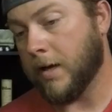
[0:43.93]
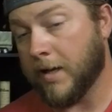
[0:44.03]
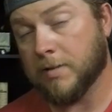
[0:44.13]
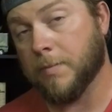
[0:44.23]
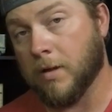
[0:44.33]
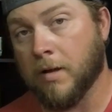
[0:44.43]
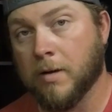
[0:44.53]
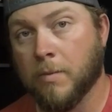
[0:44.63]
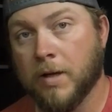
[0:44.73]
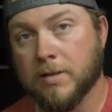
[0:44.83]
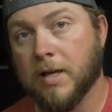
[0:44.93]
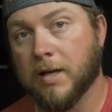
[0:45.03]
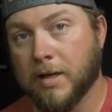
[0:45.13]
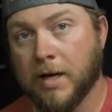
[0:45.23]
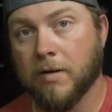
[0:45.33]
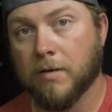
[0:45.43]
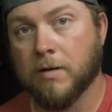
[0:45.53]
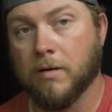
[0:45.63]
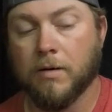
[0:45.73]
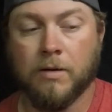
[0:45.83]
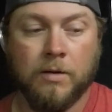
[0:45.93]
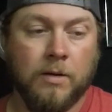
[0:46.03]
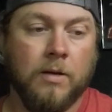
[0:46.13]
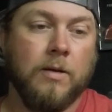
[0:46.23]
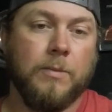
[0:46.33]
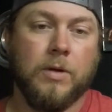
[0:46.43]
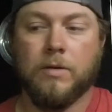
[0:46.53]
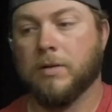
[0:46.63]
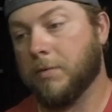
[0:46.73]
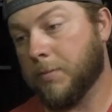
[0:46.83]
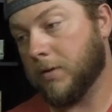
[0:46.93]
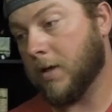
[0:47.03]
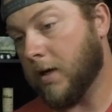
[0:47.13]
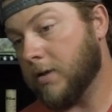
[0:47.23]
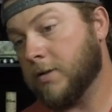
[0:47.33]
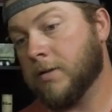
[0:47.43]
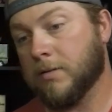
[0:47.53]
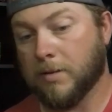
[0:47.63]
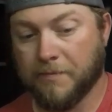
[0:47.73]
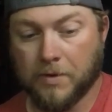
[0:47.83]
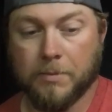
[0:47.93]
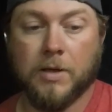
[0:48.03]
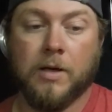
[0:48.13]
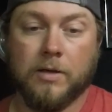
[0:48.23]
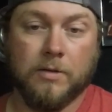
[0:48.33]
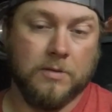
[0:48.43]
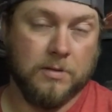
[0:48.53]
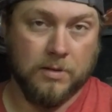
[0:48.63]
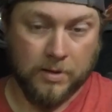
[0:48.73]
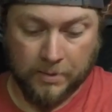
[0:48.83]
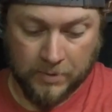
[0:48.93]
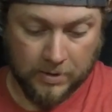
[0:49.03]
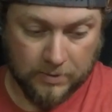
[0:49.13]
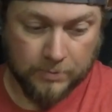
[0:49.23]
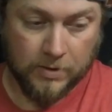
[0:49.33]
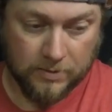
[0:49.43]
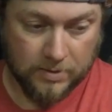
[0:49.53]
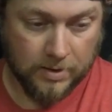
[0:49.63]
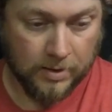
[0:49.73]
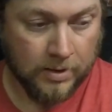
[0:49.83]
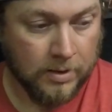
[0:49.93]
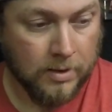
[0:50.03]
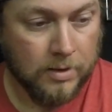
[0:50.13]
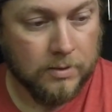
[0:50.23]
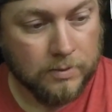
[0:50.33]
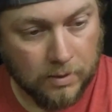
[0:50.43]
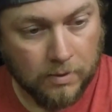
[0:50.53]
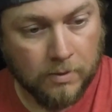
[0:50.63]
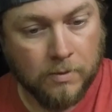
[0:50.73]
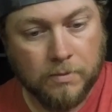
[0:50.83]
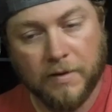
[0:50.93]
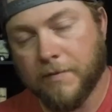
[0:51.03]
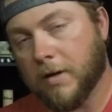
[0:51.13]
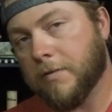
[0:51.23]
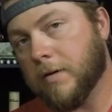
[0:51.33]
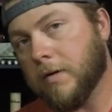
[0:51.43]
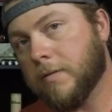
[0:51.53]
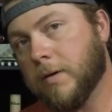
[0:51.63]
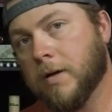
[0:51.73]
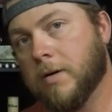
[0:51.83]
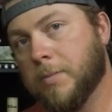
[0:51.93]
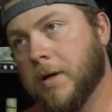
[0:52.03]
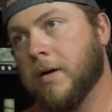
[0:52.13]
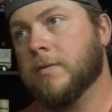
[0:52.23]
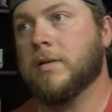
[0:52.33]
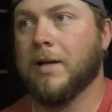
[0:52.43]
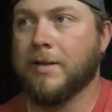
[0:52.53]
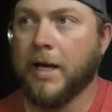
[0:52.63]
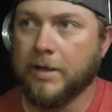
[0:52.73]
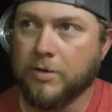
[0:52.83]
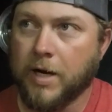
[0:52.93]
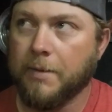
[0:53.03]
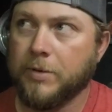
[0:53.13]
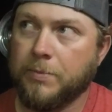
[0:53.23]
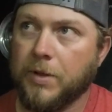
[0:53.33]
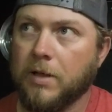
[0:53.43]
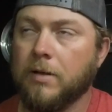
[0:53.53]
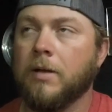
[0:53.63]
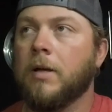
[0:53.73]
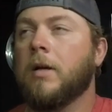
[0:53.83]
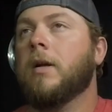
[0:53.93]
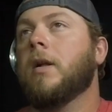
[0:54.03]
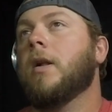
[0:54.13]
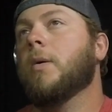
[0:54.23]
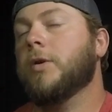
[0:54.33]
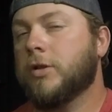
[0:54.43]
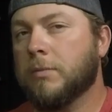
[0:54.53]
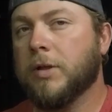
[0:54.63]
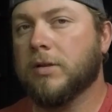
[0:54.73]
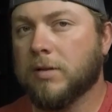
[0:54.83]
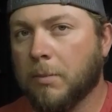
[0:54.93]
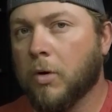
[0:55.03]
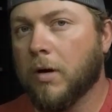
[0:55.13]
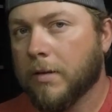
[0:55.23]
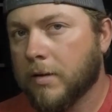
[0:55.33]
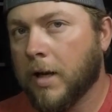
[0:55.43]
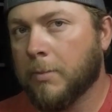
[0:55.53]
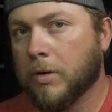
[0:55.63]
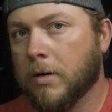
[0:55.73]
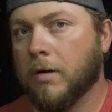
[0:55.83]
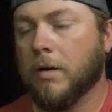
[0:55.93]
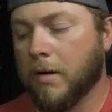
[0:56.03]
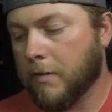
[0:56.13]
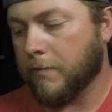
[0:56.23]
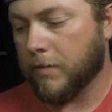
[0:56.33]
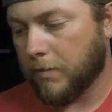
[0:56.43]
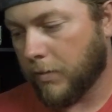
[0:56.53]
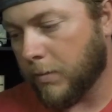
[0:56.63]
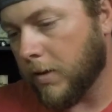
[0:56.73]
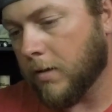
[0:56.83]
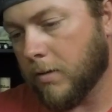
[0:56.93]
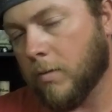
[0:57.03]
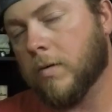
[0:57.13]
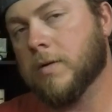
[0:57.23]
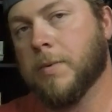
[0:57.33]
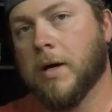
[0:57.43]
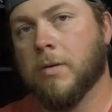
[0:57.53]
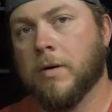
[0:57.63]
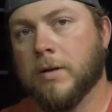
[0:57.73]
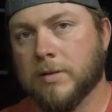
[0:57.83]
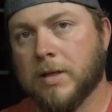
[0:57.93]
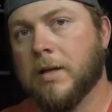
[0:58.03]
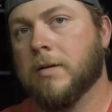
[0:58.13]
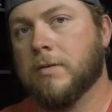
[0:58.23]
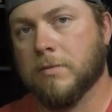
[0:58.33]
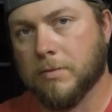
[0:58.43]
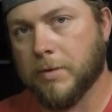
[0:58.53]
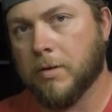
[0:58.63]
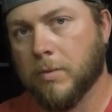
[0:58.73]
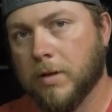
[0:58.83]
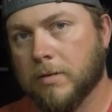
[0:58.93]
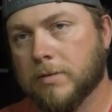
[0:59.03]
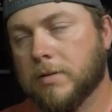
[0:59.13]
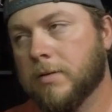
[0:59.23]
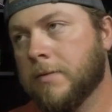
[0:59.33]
has been a lot of weight taken out of the car, but also we put the cage in, the subframe connectors, and then I'm not the smallest thing. So I figured 3,300 pounds at that track speed. We should be somewhere in the neighborhood of 300 horsepower is getting to the rear wheels,